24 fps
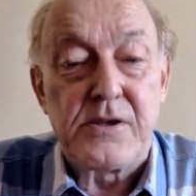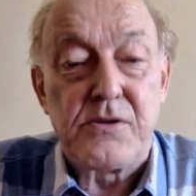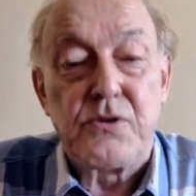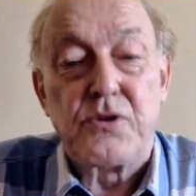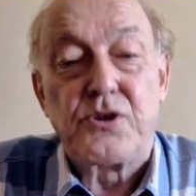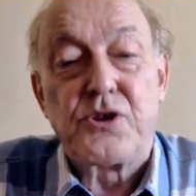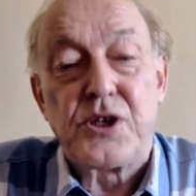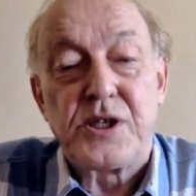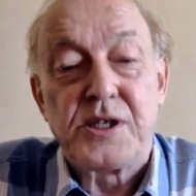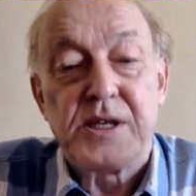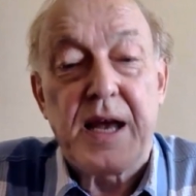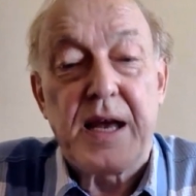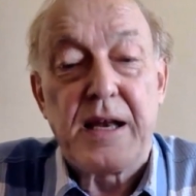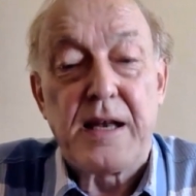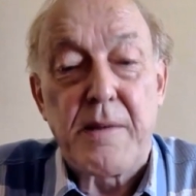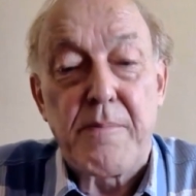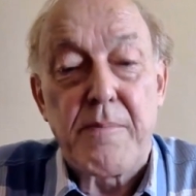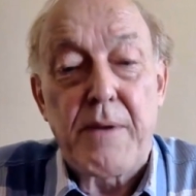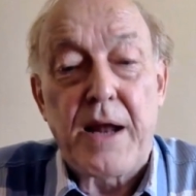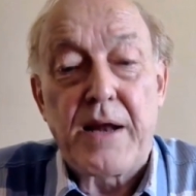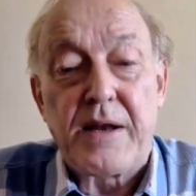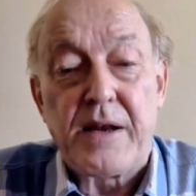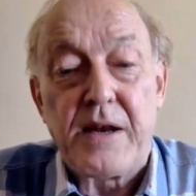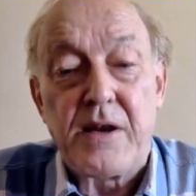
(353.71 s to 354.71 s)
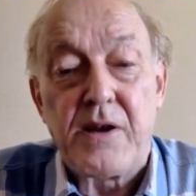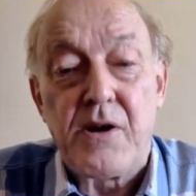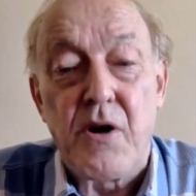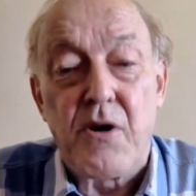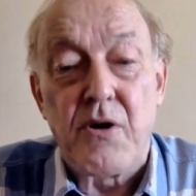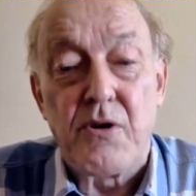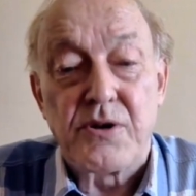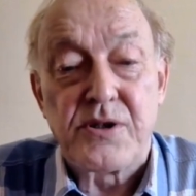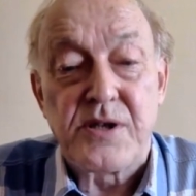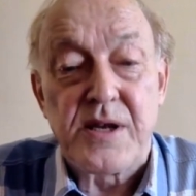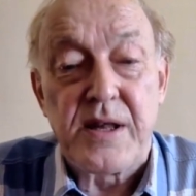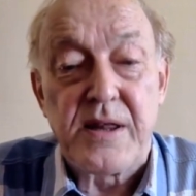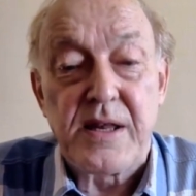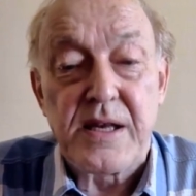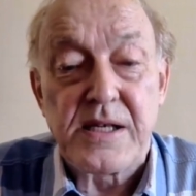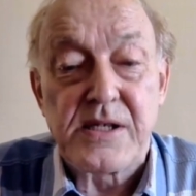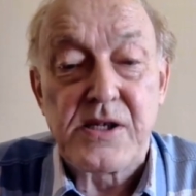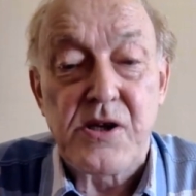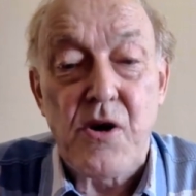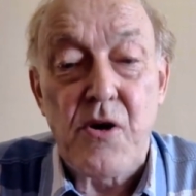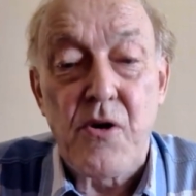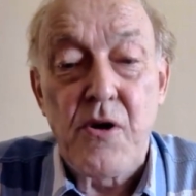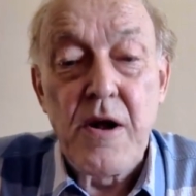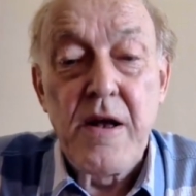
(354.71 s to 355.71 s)
You just get a bloody nose and
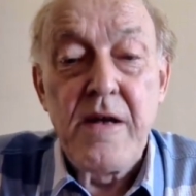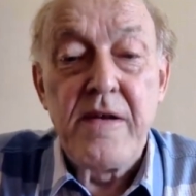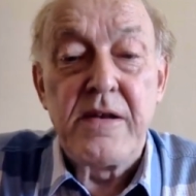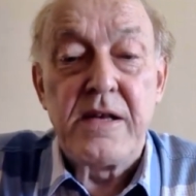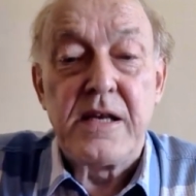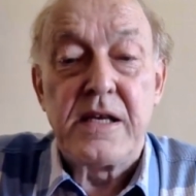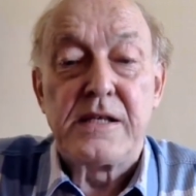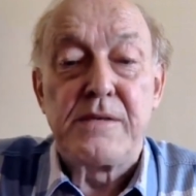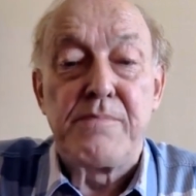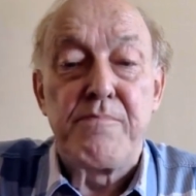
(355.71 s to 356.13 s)
there's